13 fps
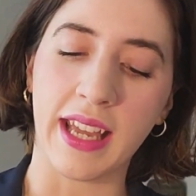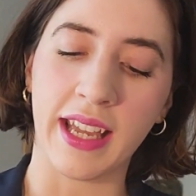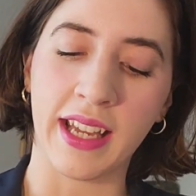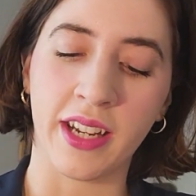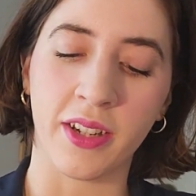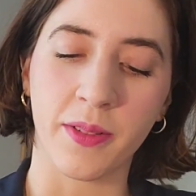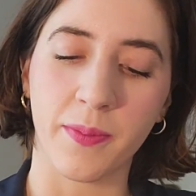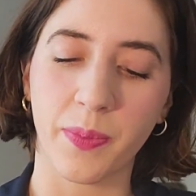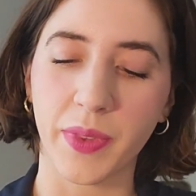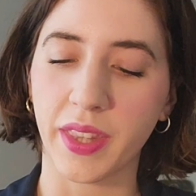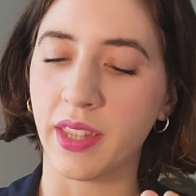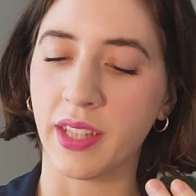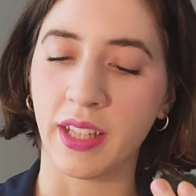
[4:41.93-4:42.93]
And
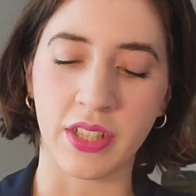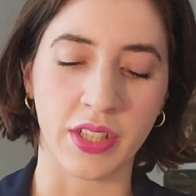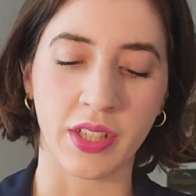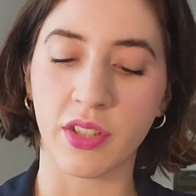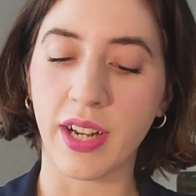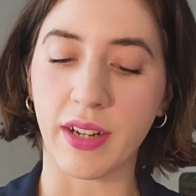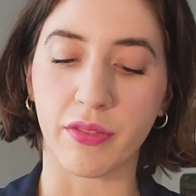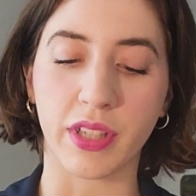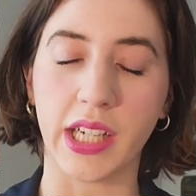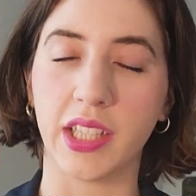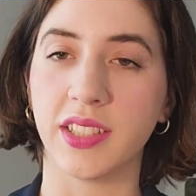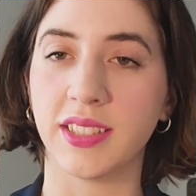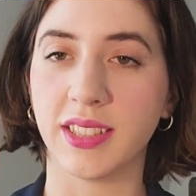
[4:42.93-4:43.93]
it's a great
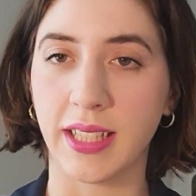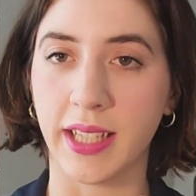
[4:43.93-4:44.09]
fragrance.